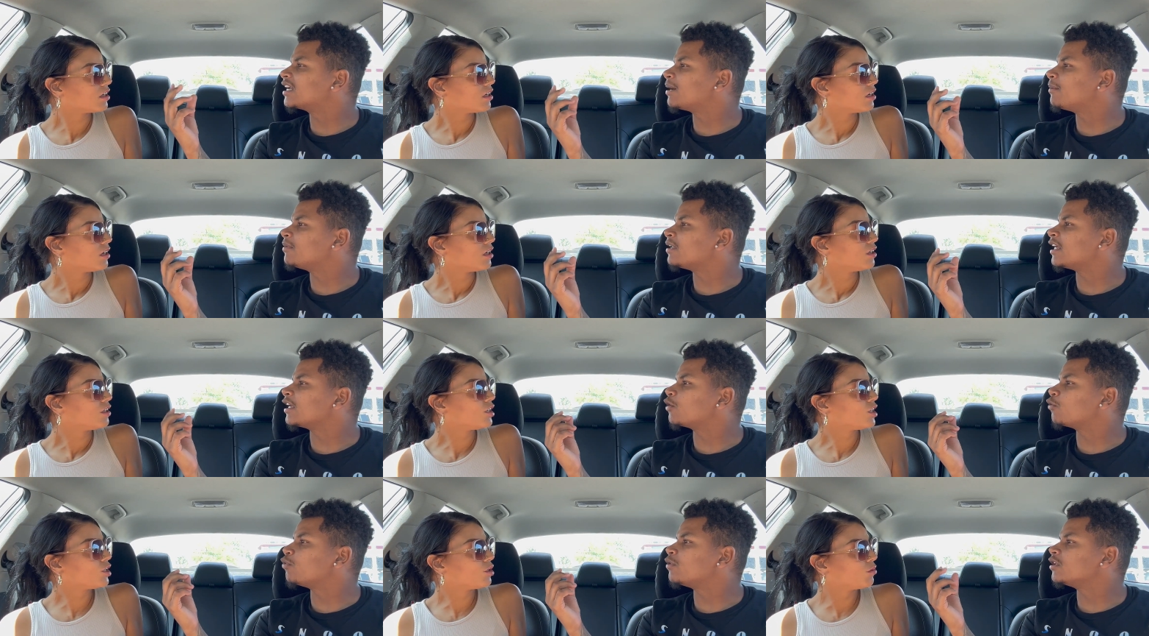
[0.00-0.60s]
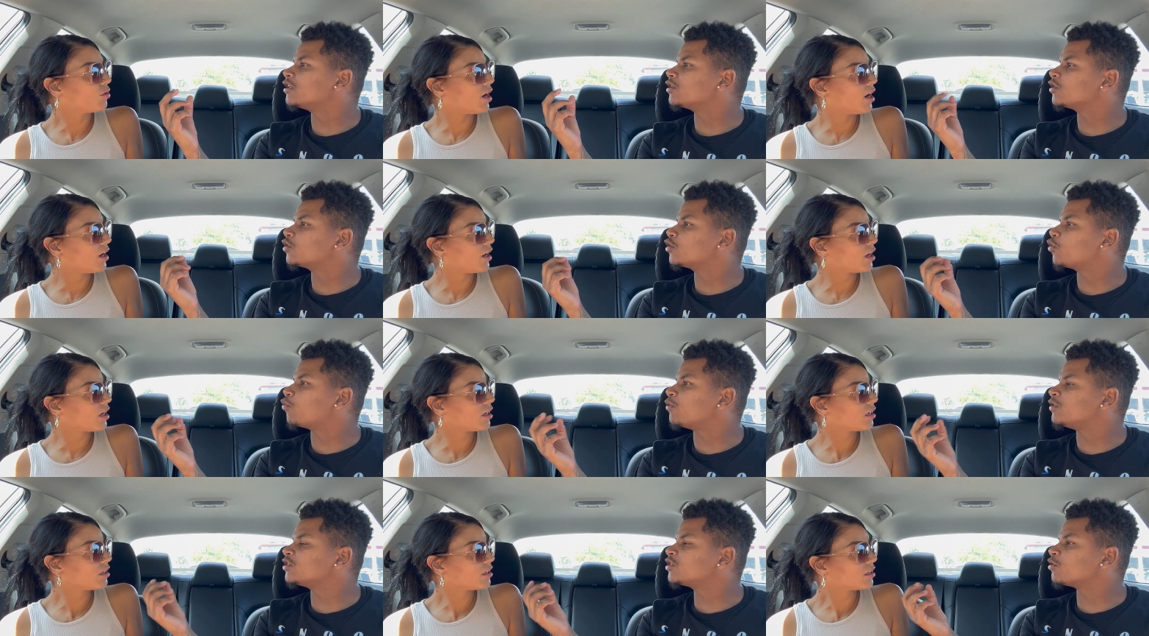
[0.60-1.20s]
Speaker 1: they were like, do you want her?
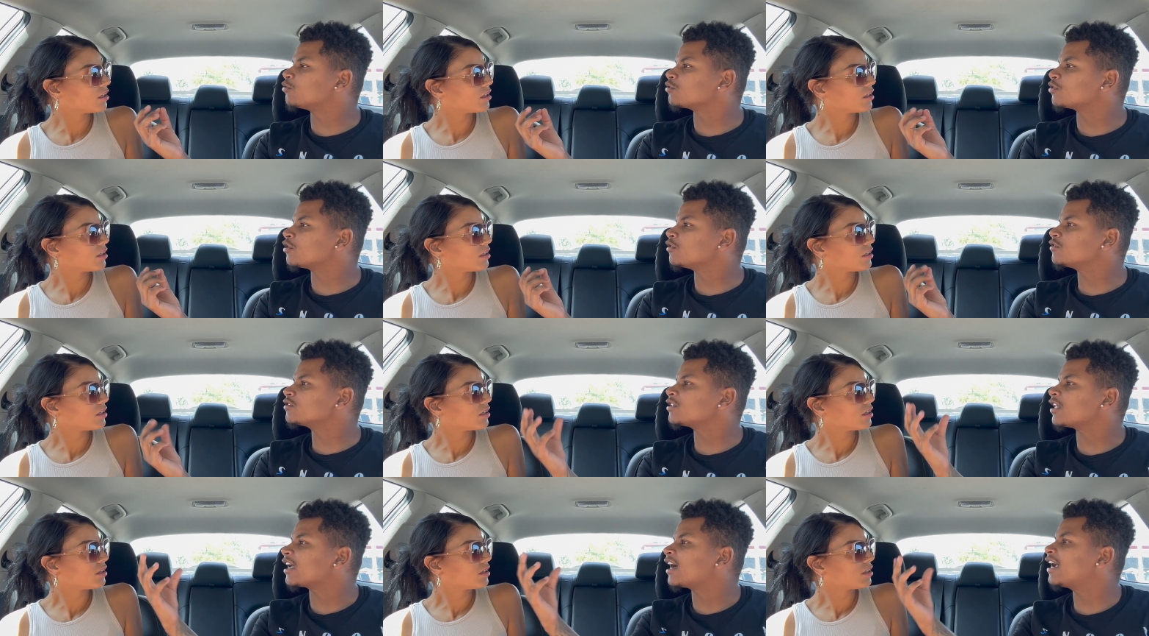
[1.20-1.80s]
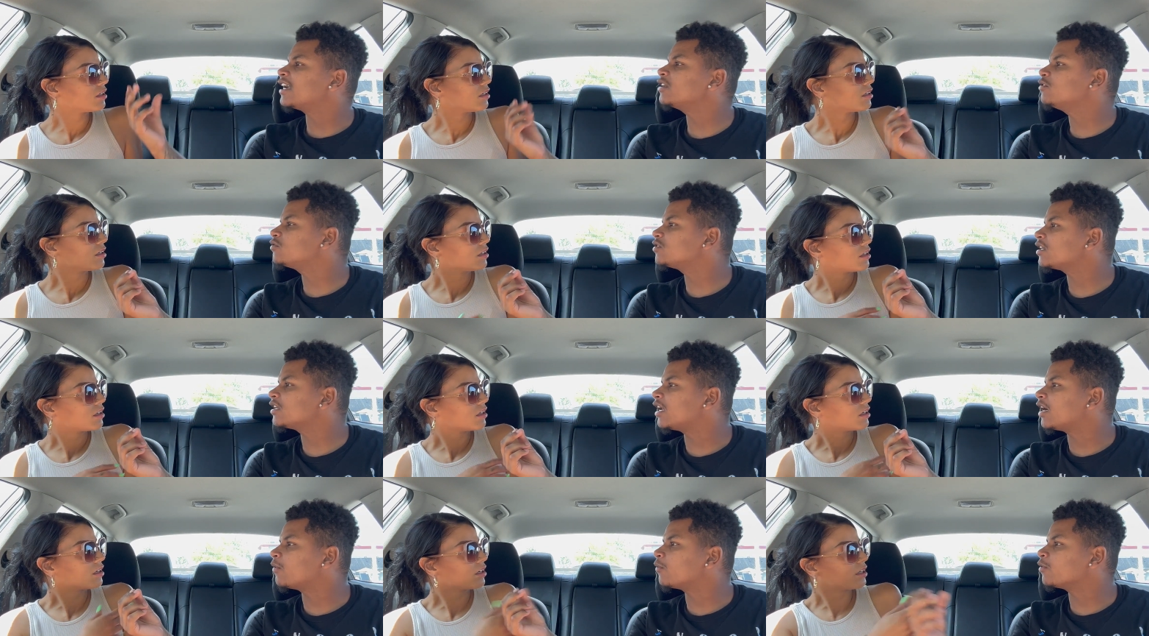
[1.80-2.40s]
Quench your thirst. Like, how do you say
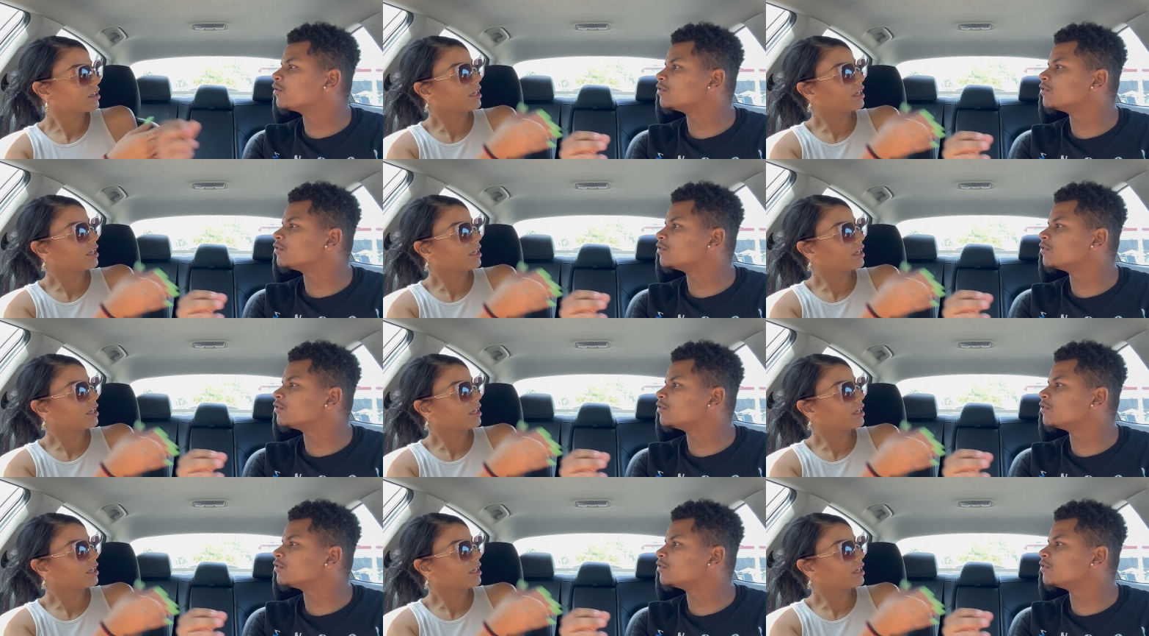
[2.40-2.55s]
that word?